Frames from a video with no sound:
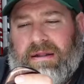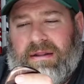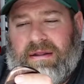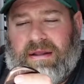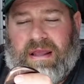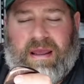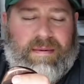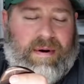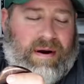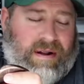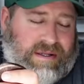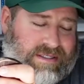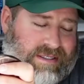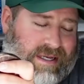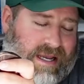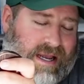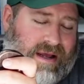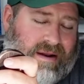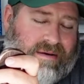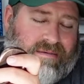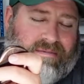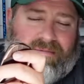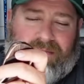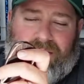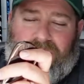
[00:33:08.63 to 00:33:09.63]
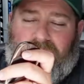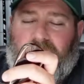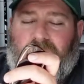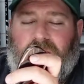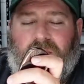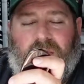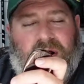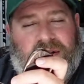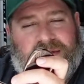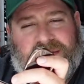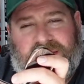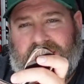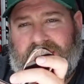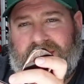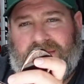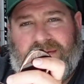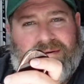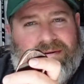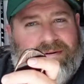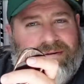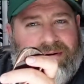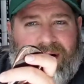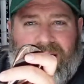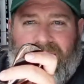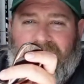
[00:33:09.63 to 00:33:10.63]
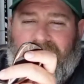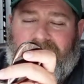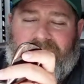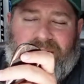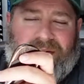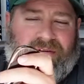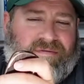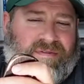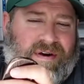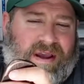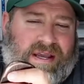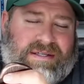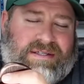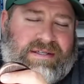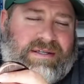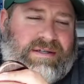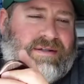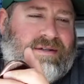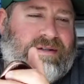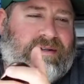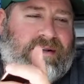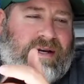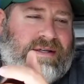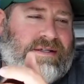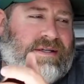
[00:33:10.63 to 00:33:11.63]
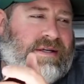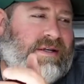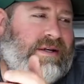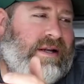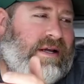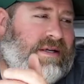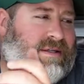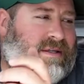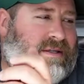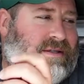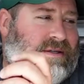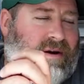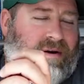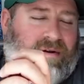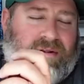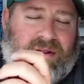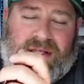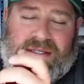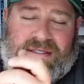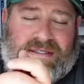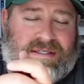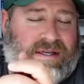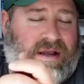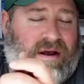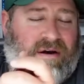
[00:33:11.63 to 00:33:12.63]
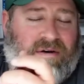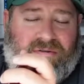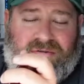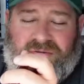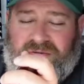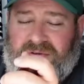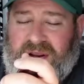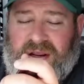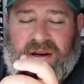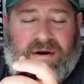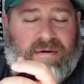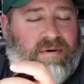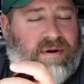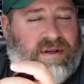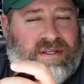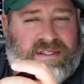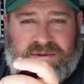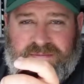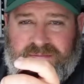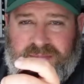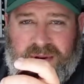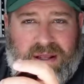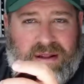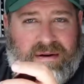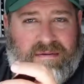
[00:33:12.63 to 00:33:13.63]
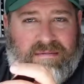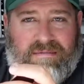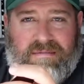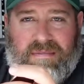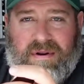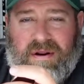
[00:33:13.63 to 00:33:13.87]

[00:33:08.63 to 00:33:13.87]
Came out and said rust on the faces doesn't necessarily itself increase spin.